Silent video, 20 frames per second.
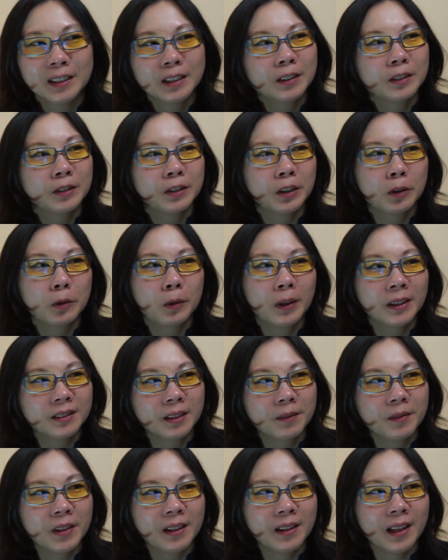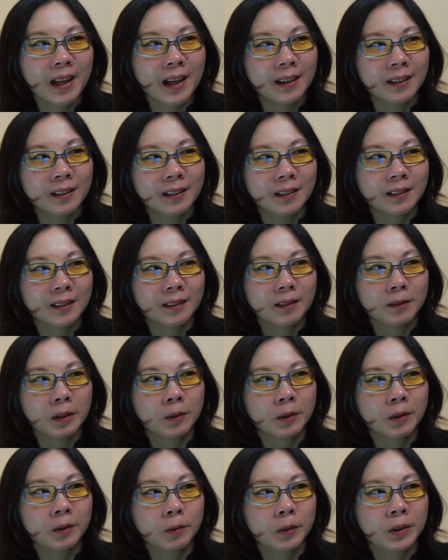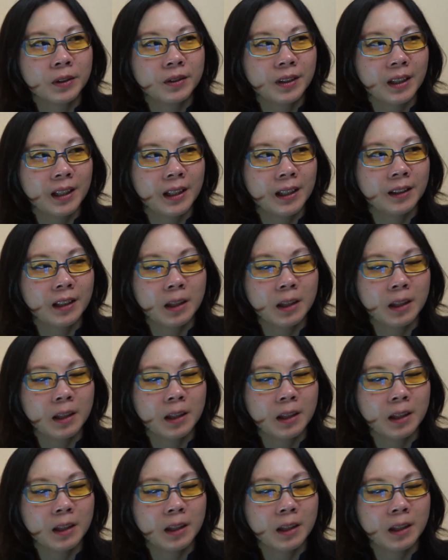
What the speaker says: So, what's something that was in